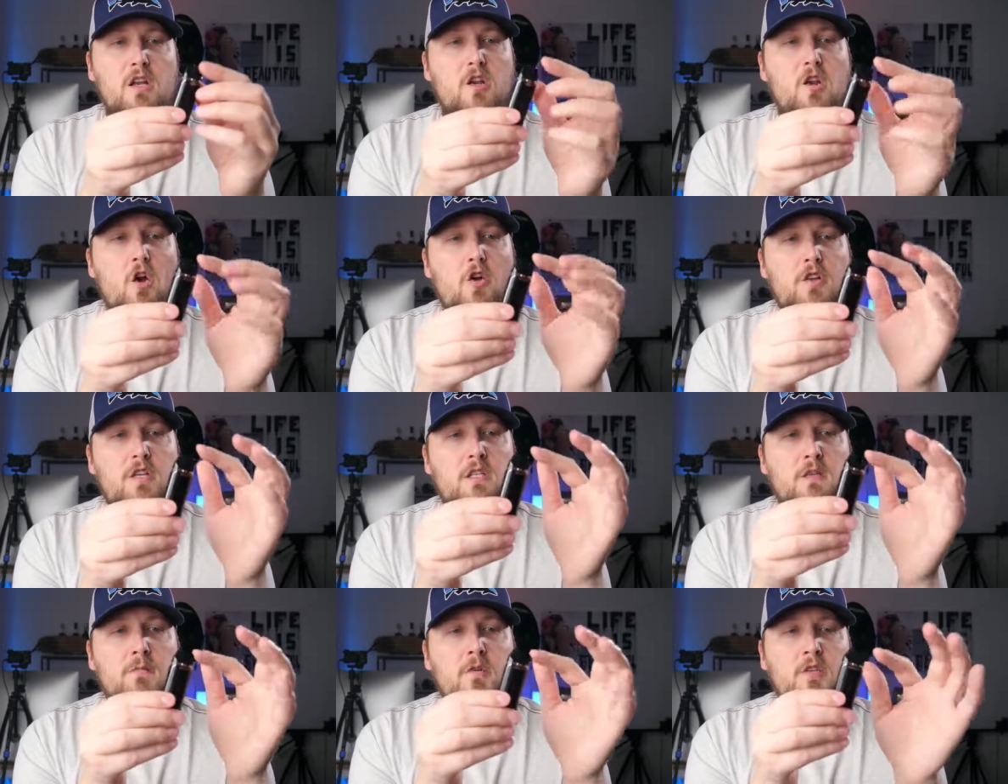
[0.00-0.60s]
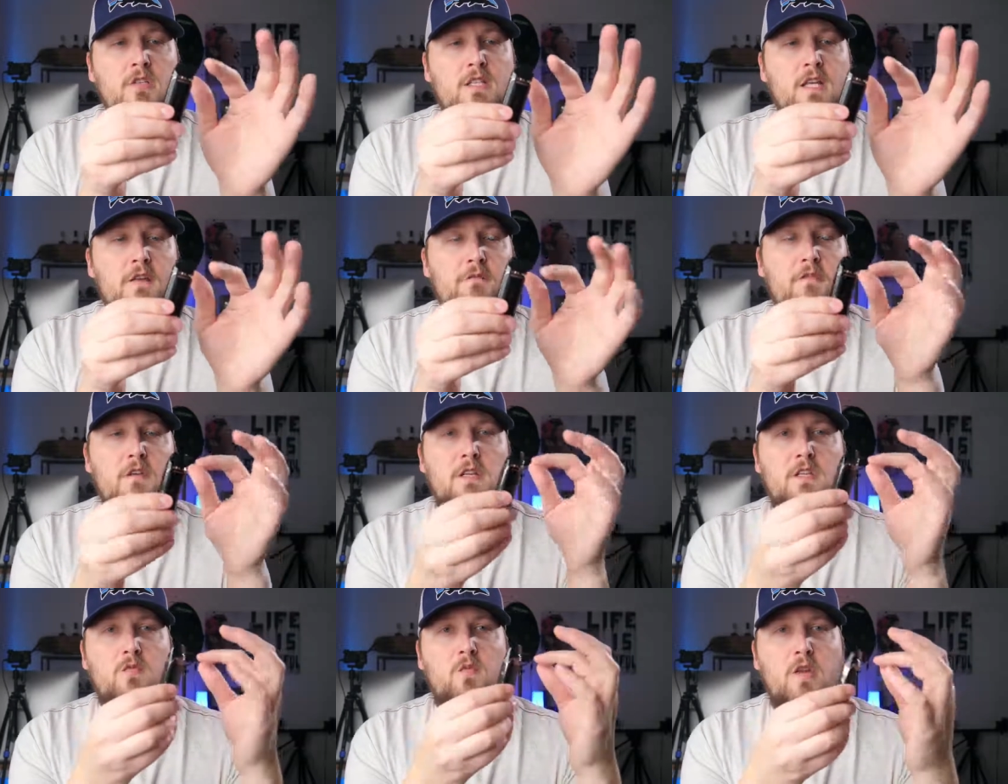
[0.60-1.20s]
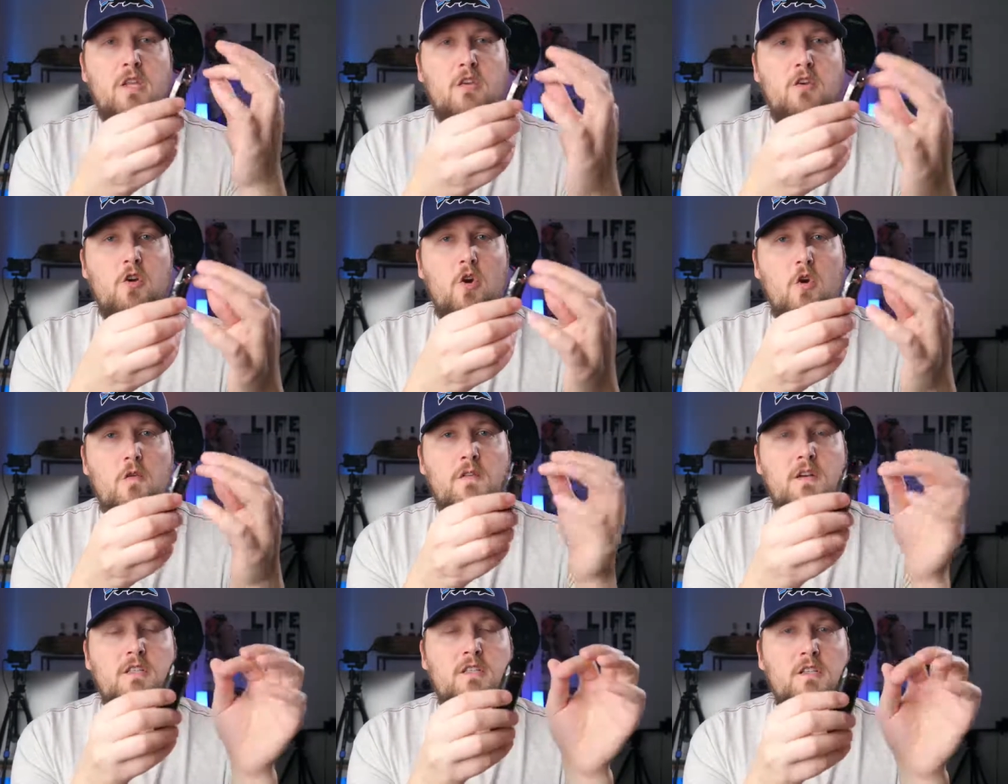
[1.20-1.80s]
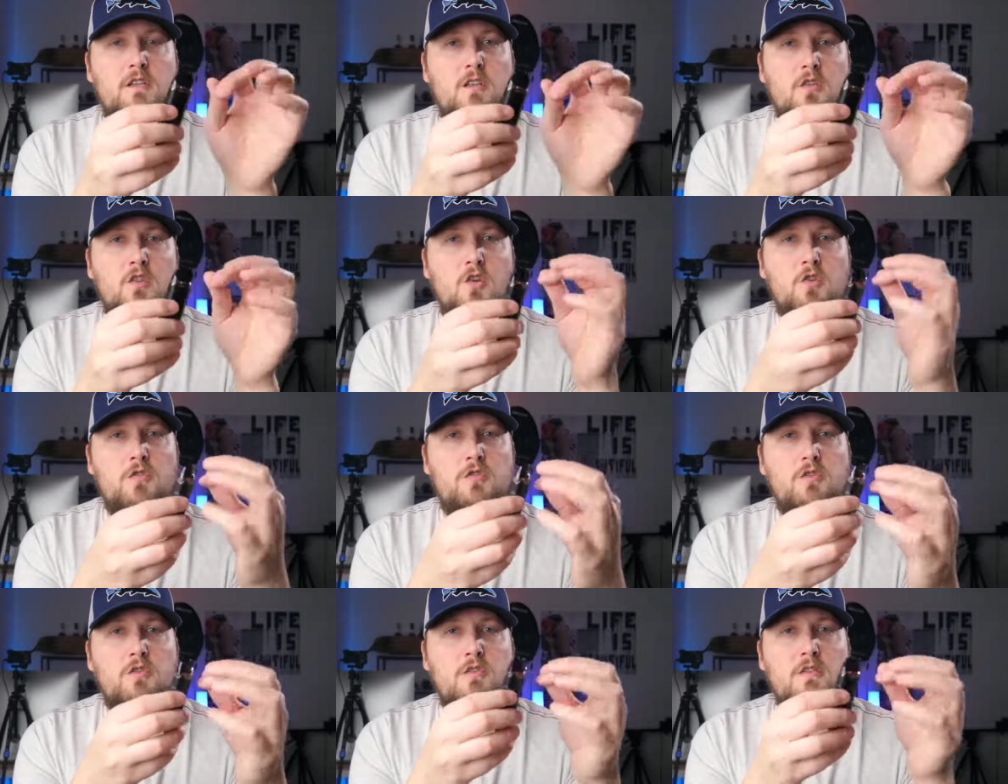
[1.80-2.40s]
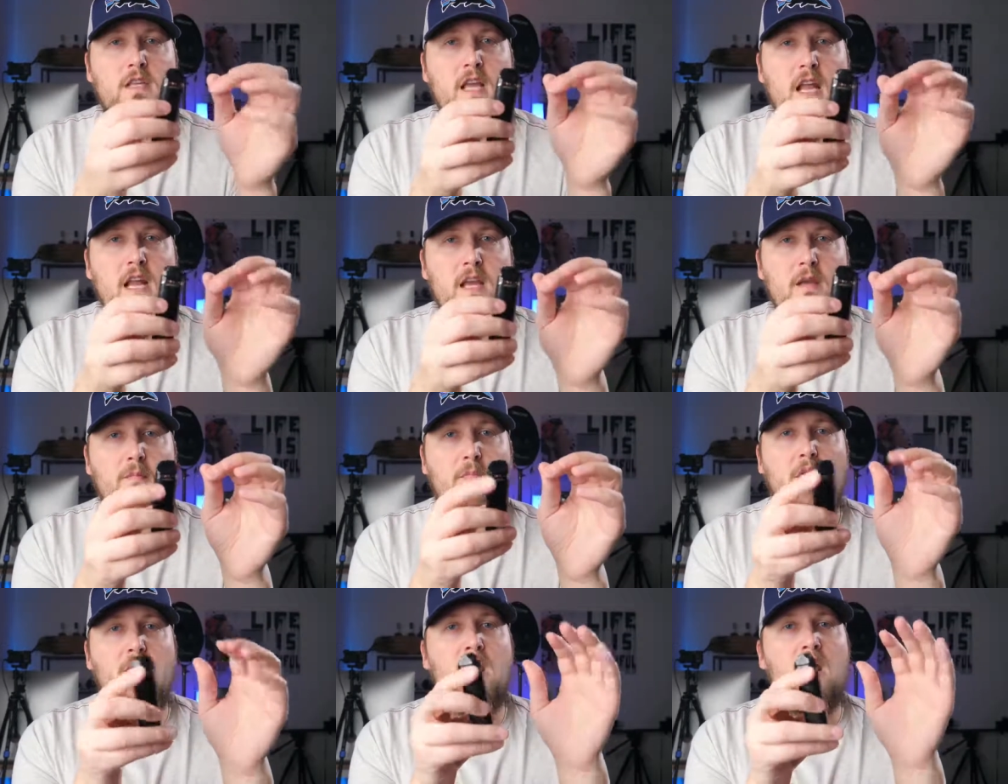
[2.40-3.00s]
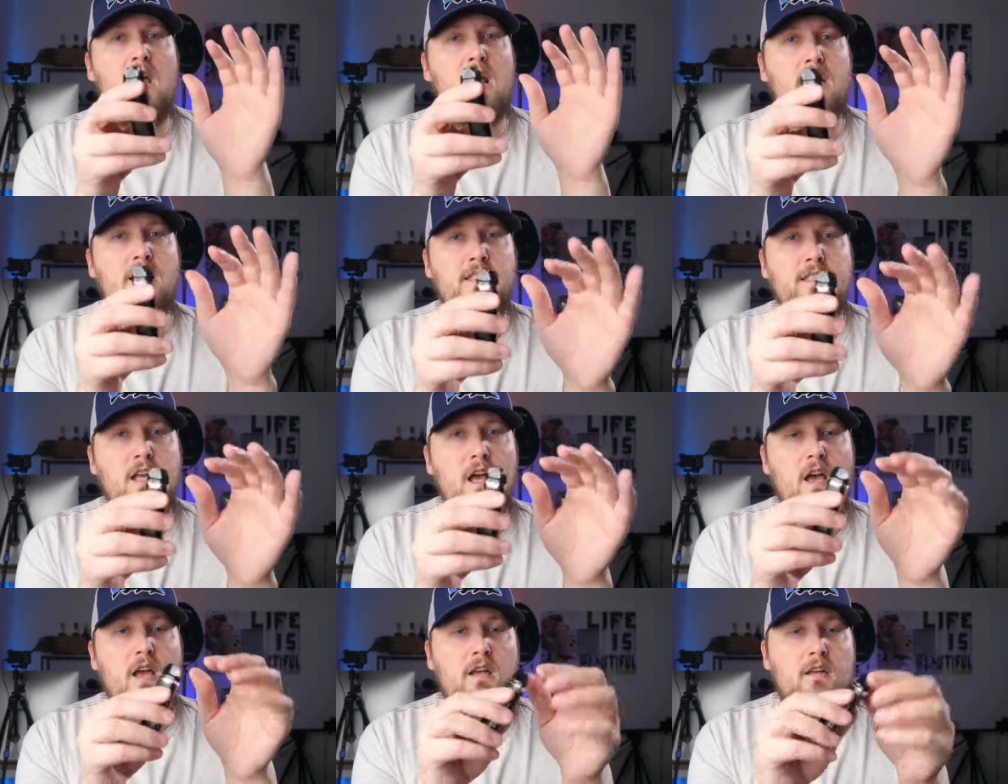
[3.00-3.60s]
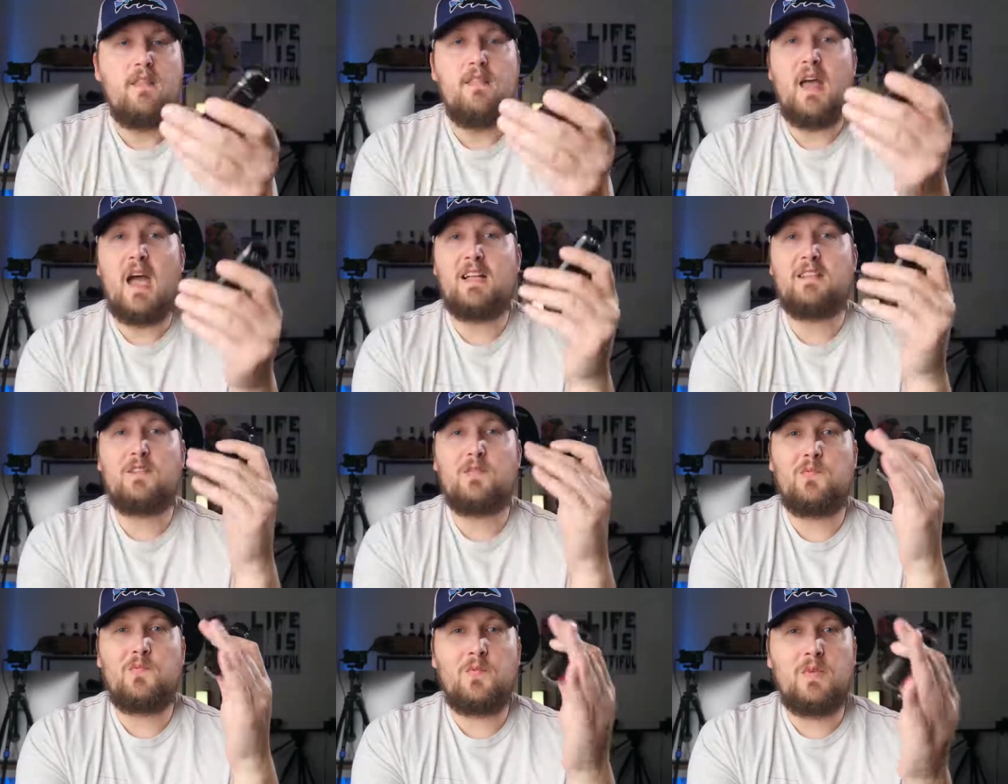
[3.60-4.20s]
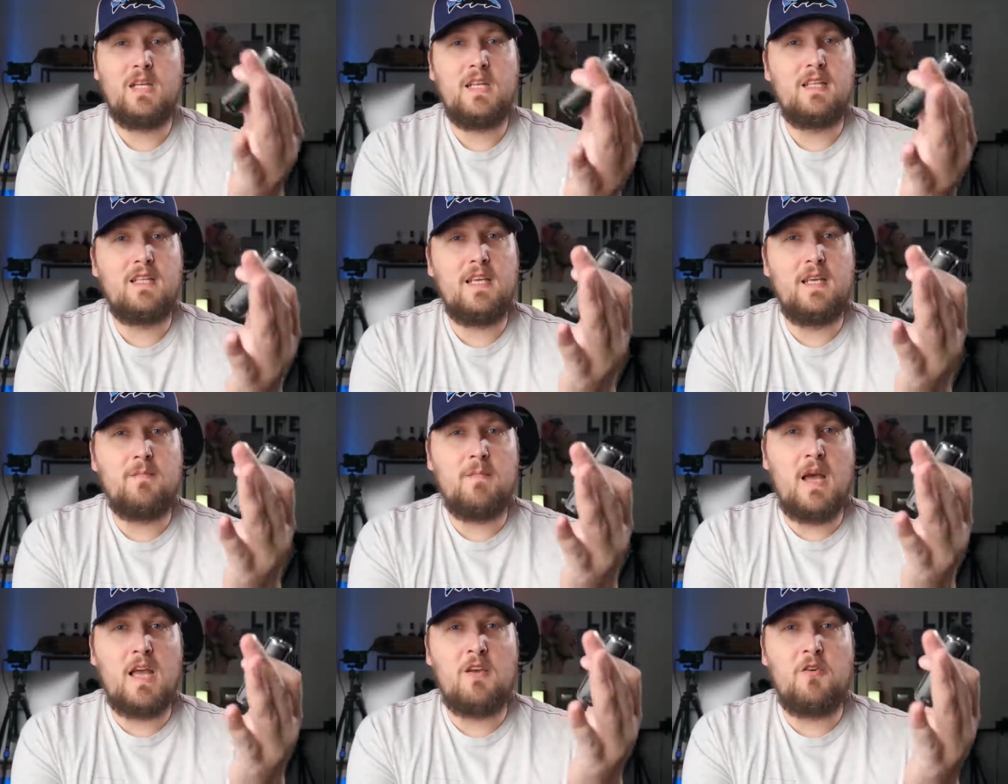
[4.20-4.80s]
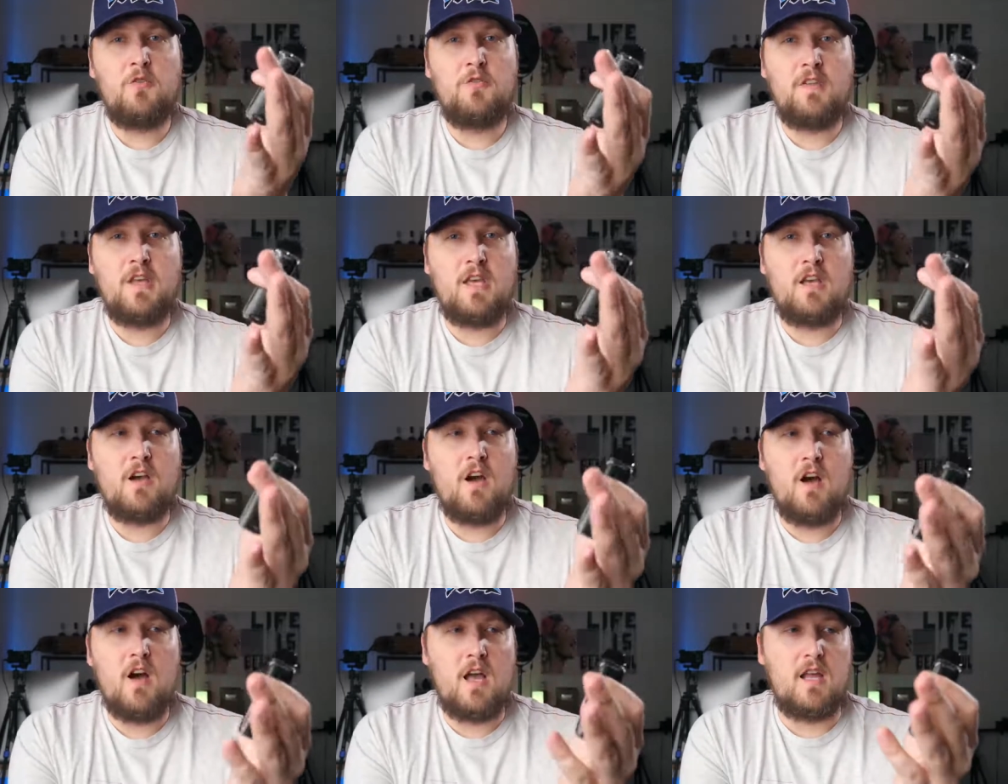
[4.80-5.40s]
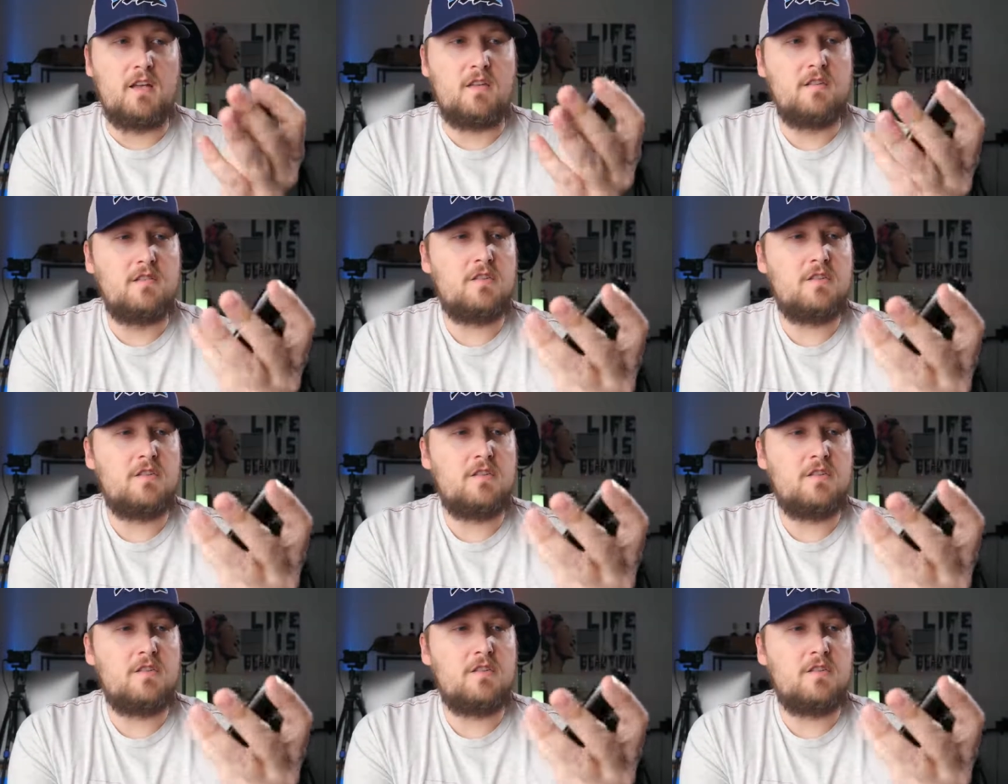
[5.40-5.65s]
noticeable difference when you go over to the looser setting, but not a ton. That's really my only con.